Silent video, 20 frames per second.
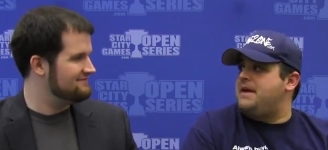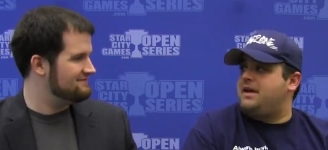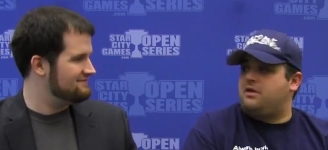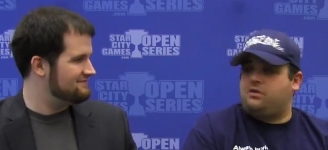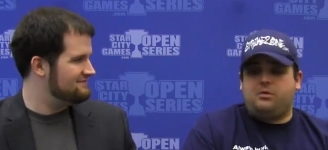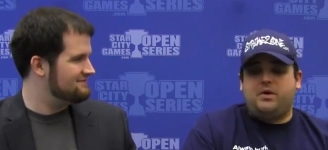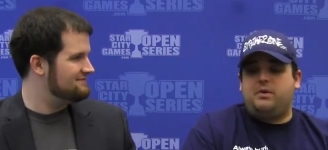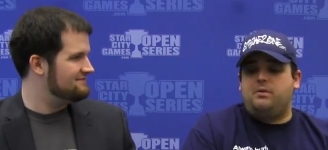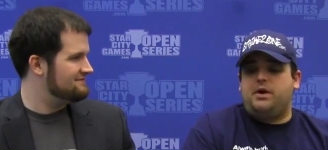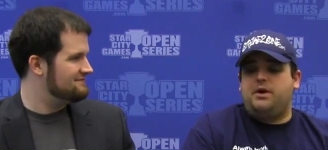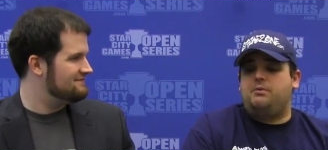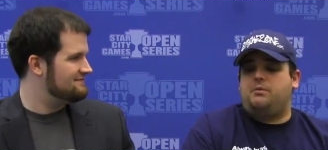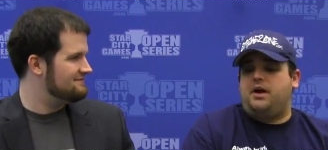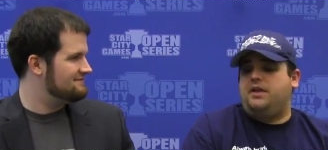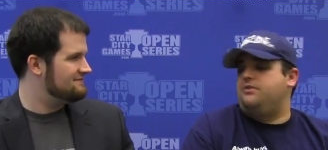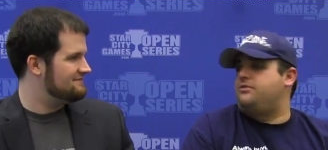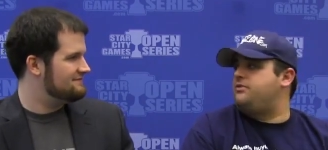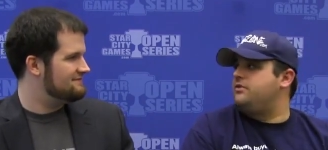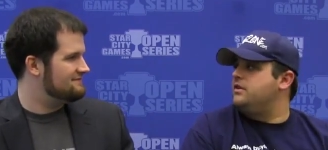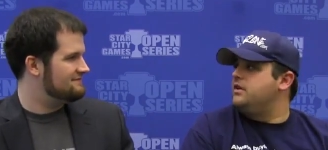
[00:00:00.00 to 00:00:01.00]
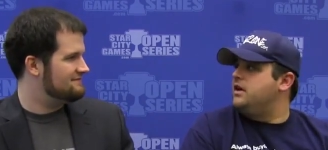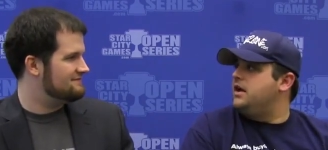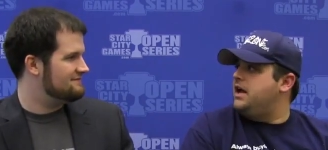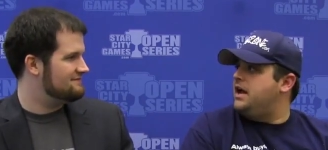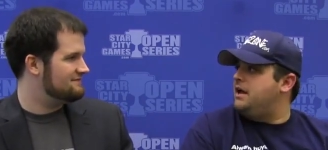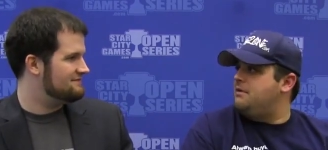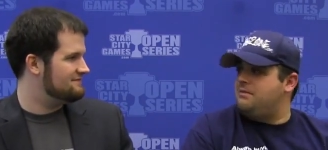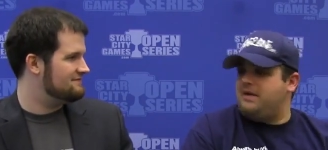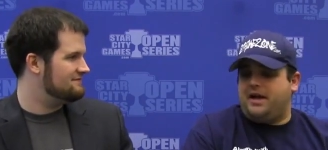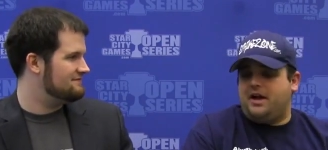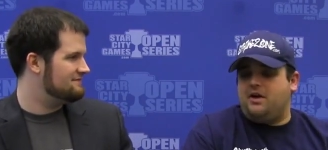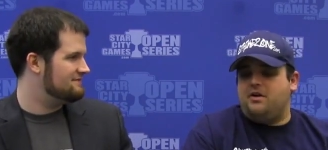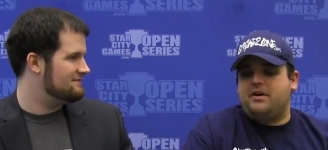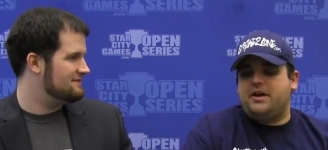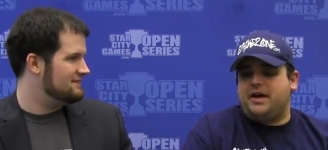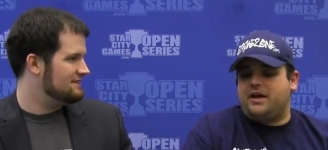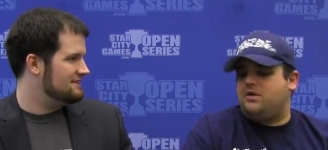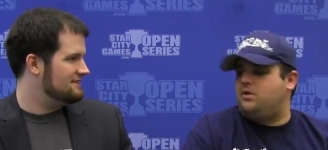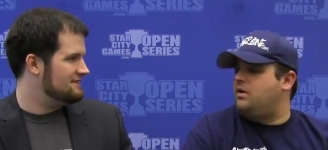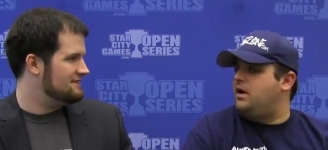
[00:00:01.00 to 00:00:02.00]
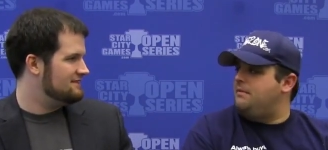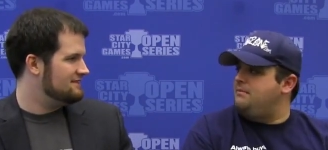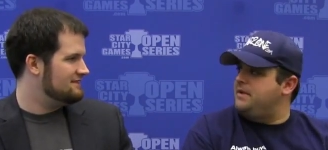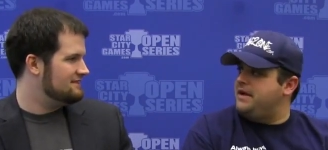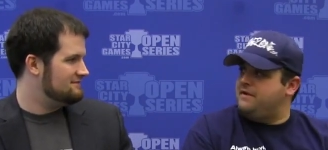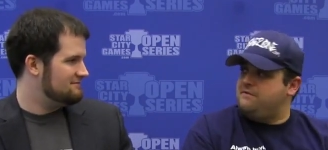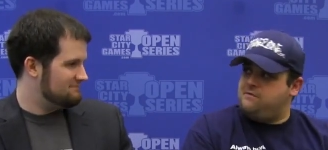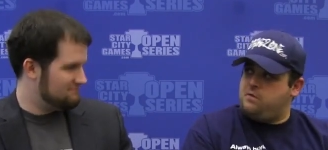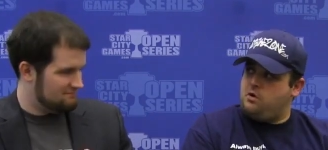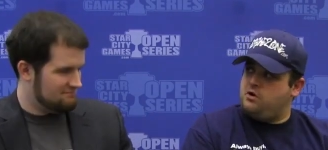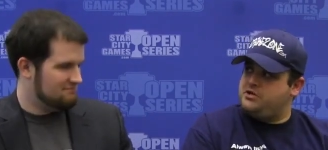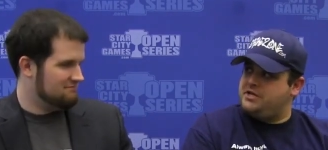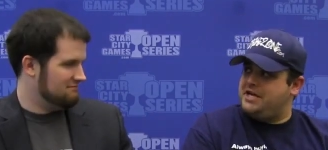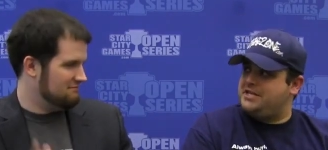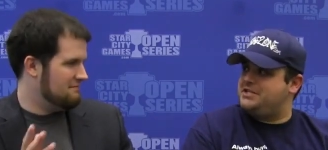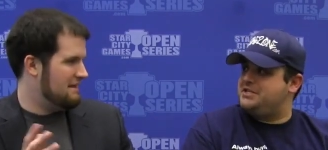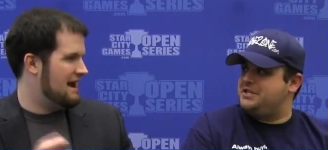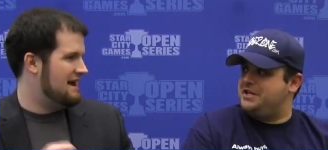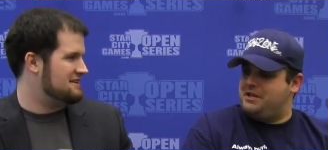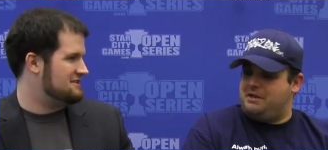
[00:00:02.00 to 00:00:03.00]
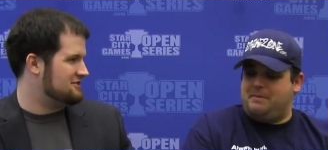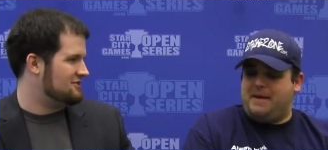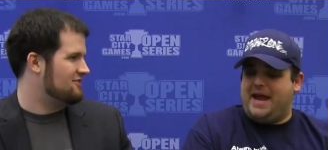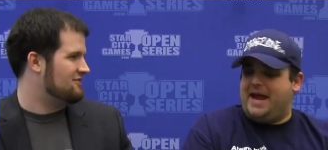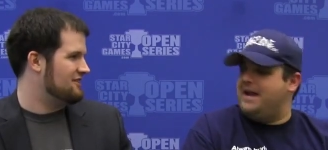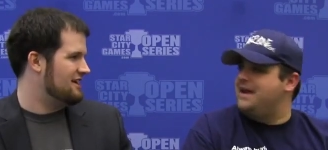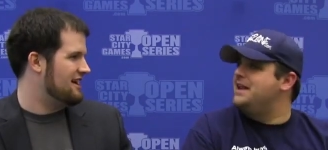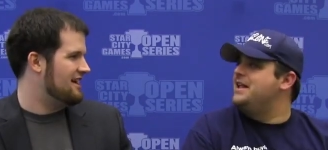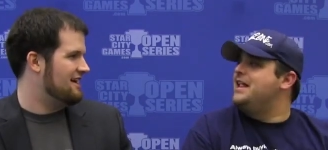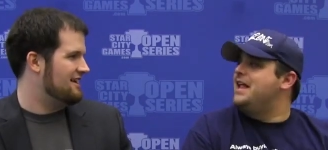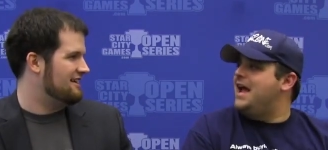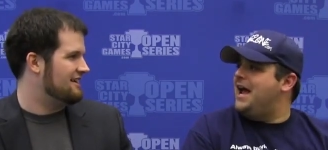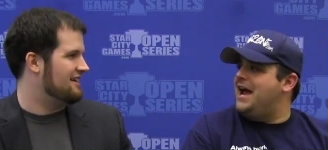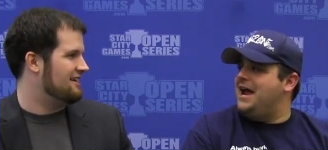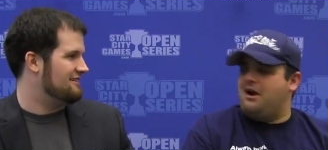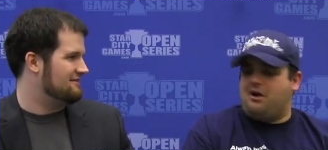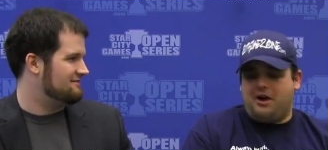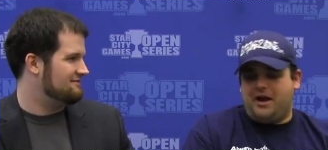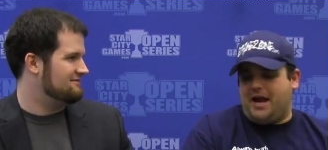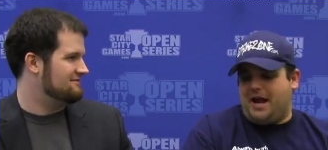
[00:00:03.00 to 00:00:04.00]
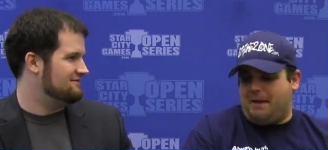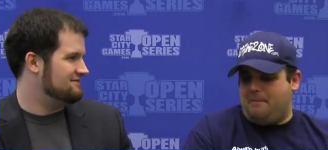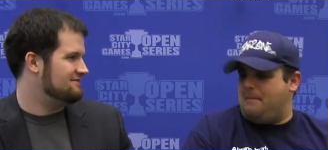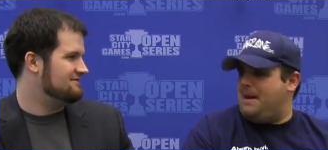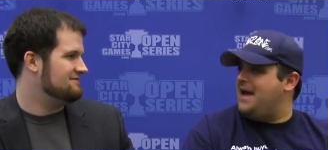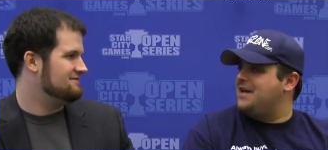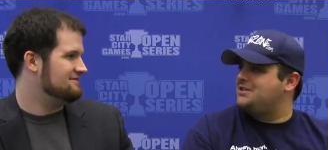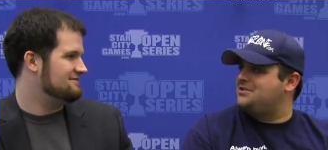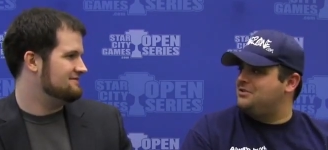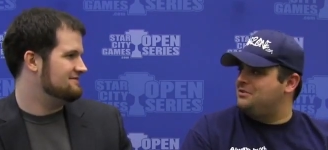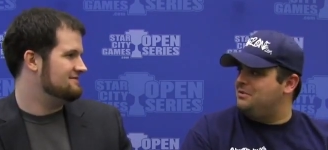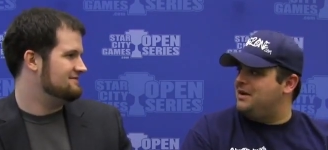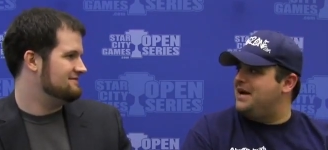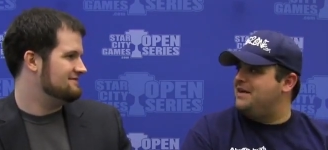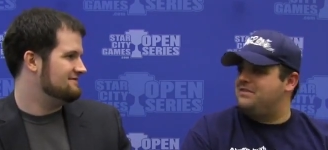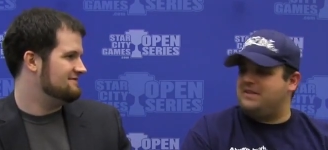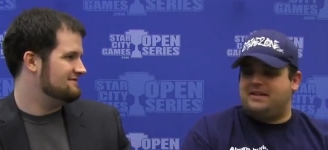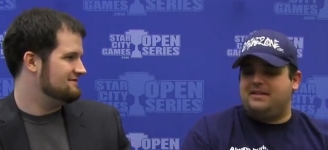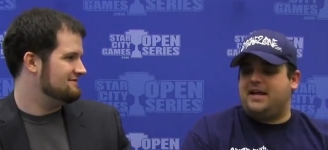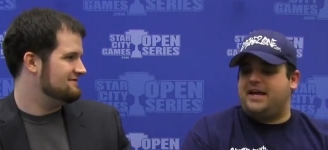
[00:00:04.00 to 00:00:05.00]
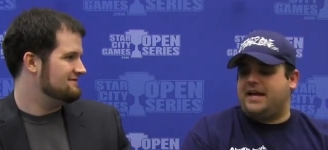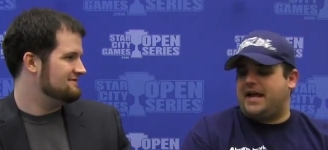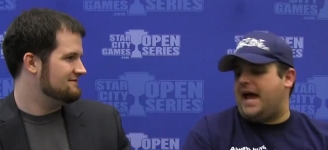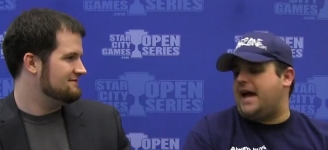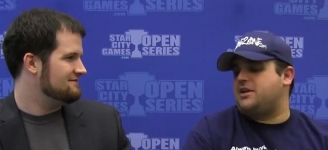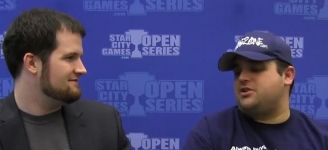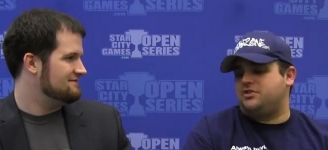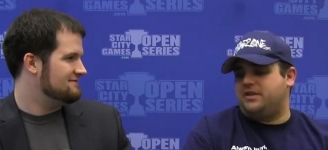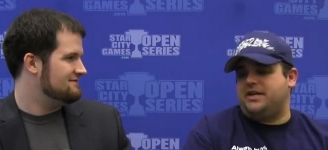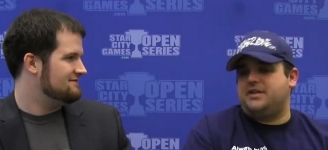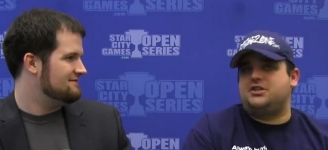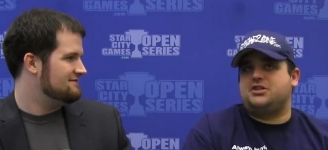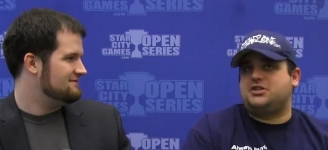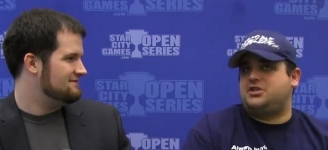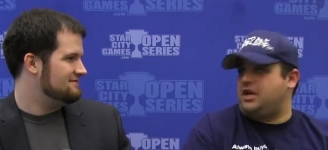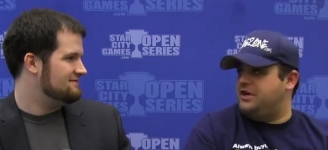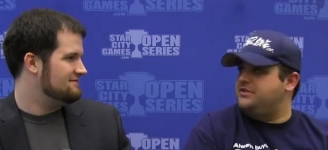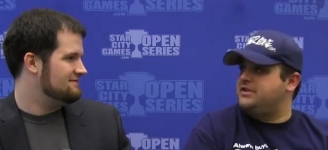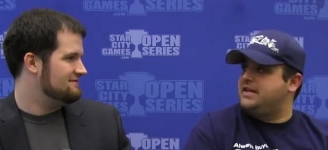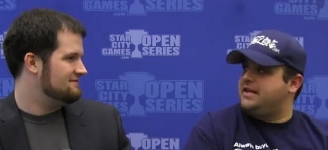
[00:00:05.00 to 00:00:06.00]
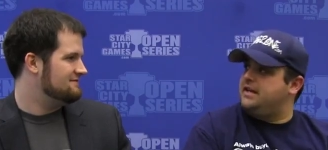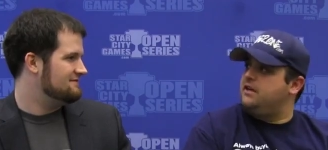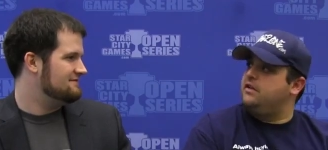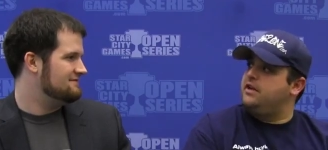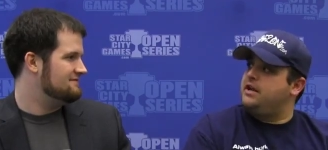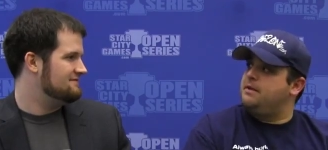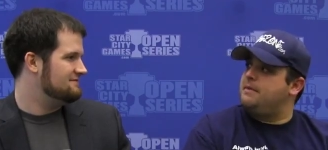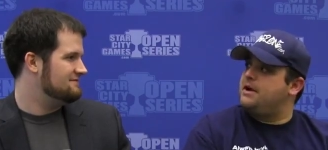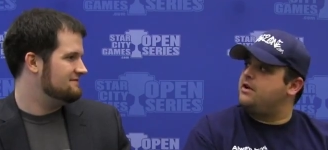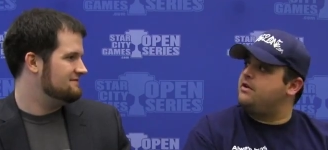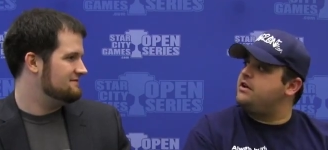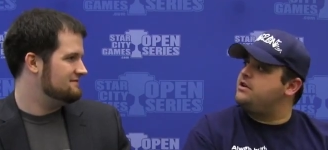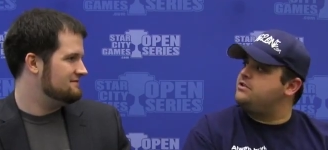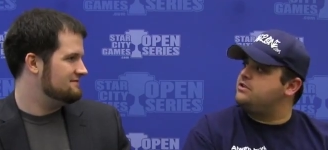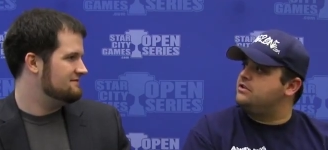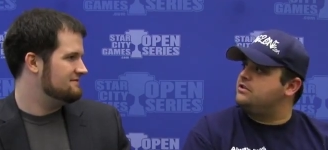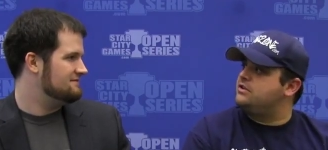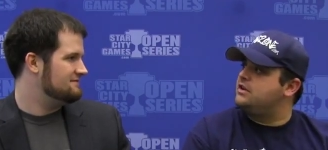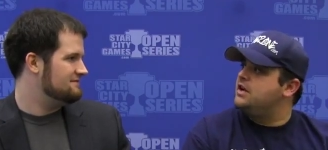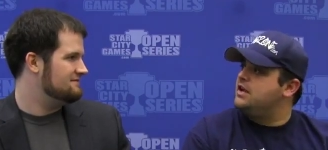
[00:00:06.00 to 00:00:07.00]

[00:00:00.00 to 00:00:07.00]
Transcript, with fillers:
Speaker 1: make three one ones, and I'm like, okay, cool. I'm playing four Jasons master, in the main, yeah, yeah. And, and I have Master the Wiz, and like actually, it just doesn't kill any of my creatures.